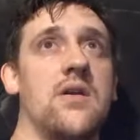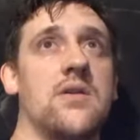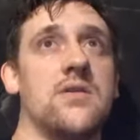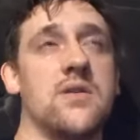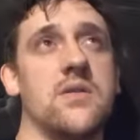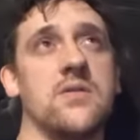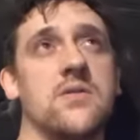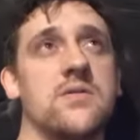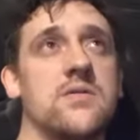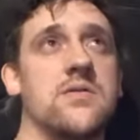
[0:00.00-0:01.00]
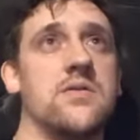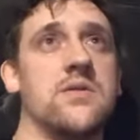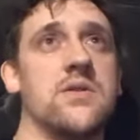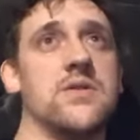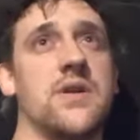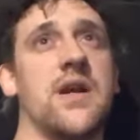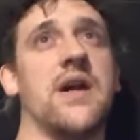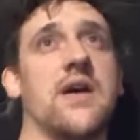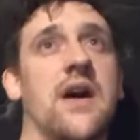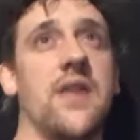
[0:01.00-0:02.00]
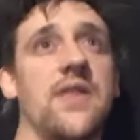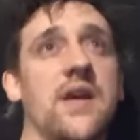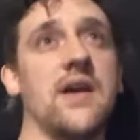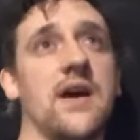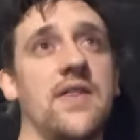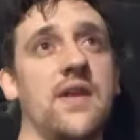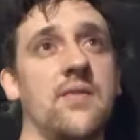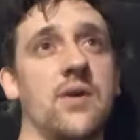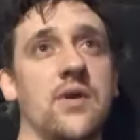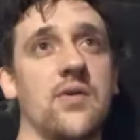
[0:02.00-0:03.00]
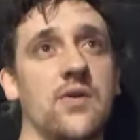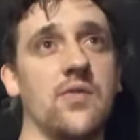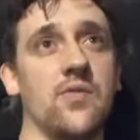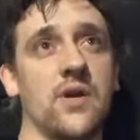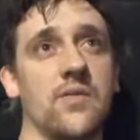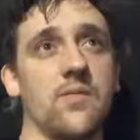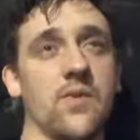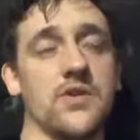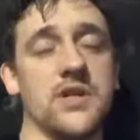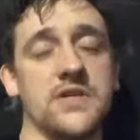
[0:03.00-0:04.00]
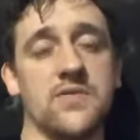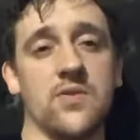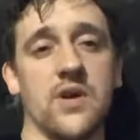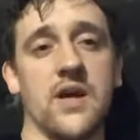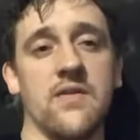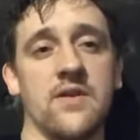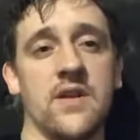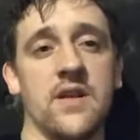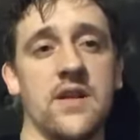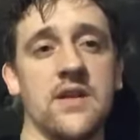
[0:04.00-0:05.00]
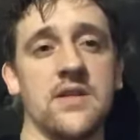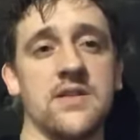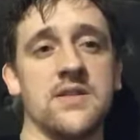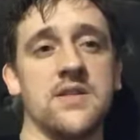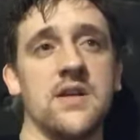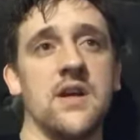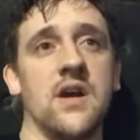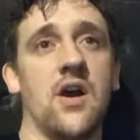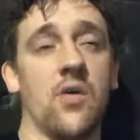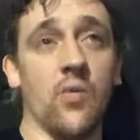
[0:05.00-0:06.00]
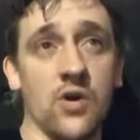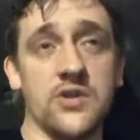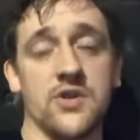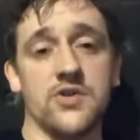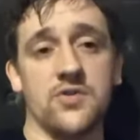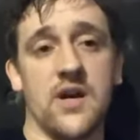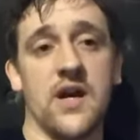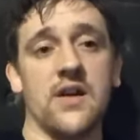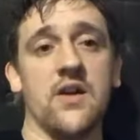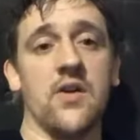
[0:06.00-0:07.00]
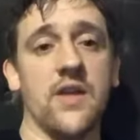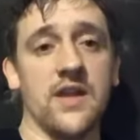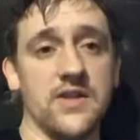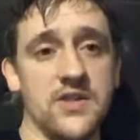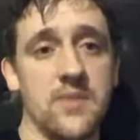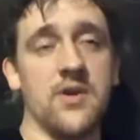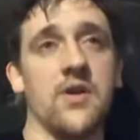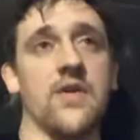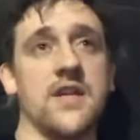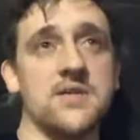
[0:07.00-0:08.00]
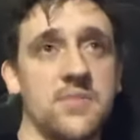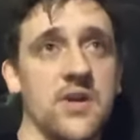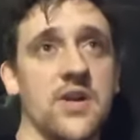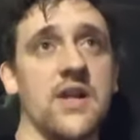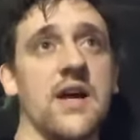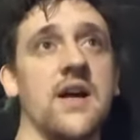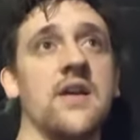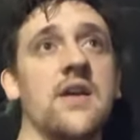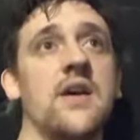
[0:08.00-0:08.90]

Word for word: so, so yeah, I think I think what what we're judged for in heaven is our works are tried. Are they legitimate? Are they spirit led?